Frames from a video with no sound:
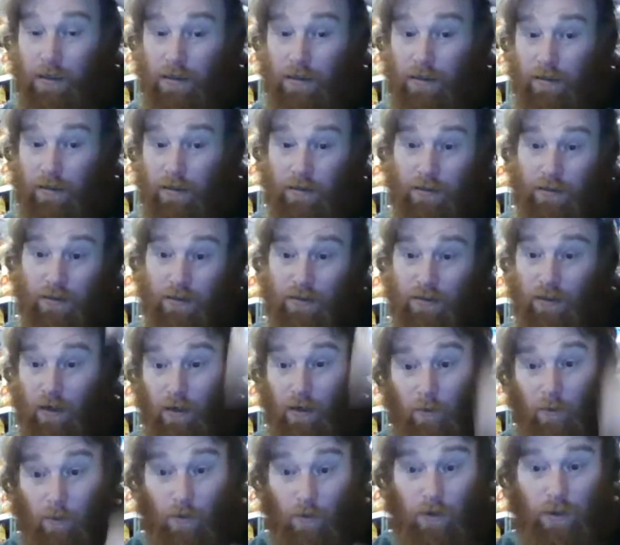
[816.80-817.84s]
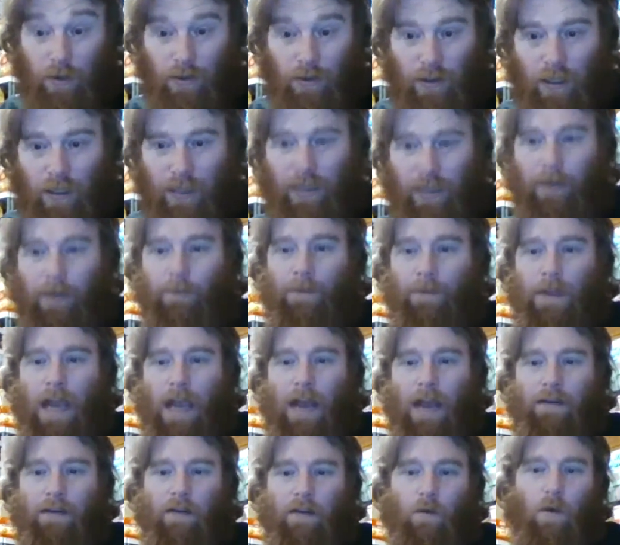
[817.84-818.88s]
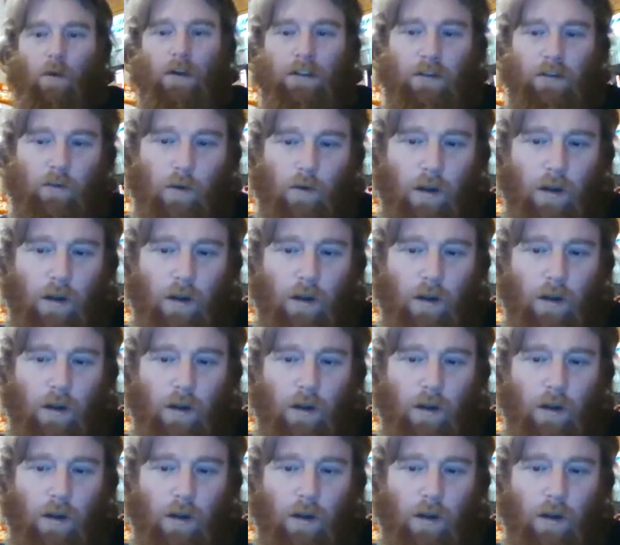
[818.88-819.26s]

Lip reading: Star Wars, like every once in a